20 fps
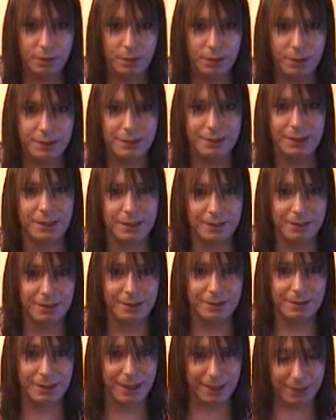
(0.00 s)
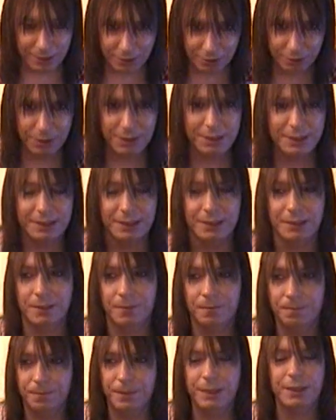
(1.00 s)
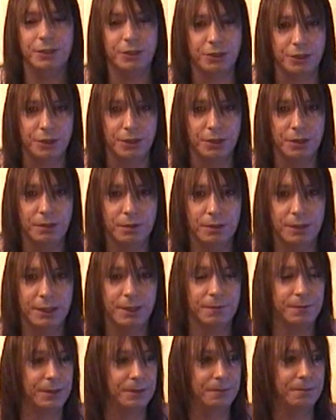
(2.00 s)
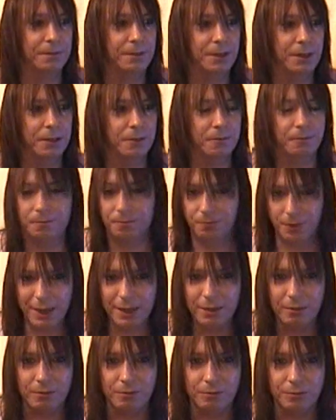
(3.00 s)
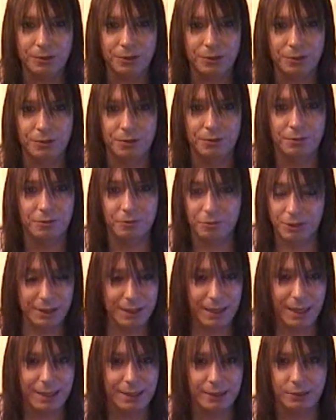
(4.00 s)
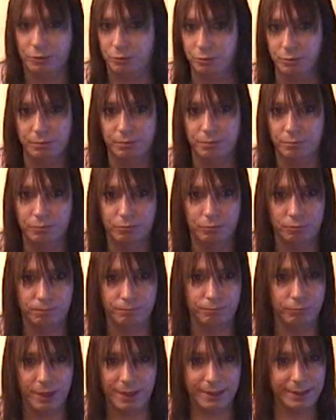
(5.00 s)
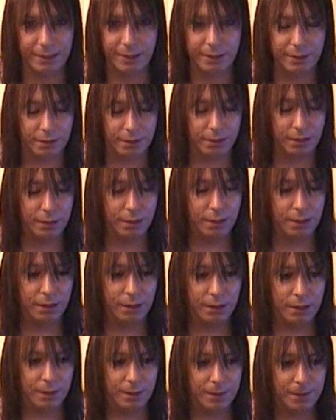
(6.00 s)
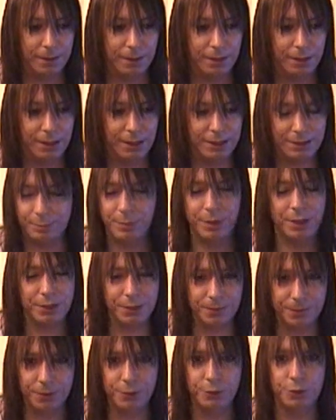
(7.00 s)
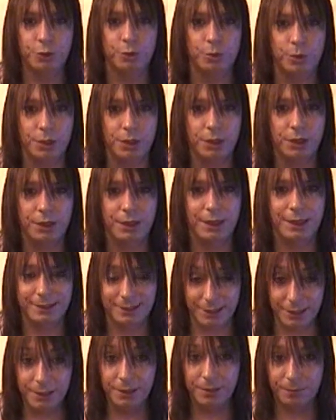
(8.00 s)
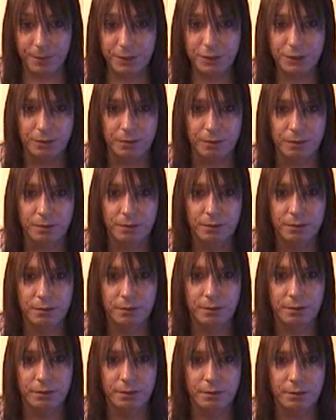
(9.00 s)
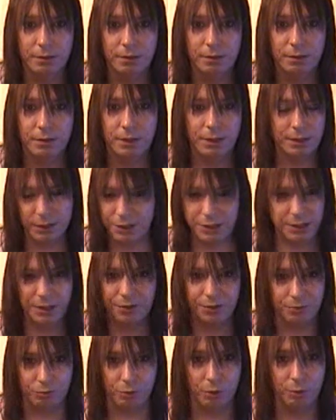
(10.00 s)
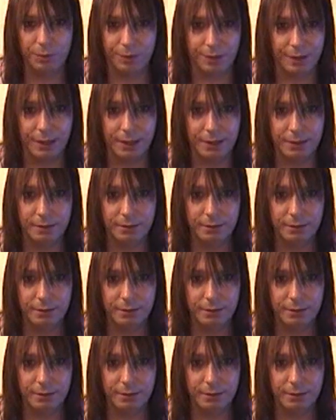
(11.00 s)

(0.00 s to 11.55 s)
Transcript: It's a characteristic, a feature, like having freckles or green eyes or red hair. It's part of who you are as an individual, and there's nothing wrong with that.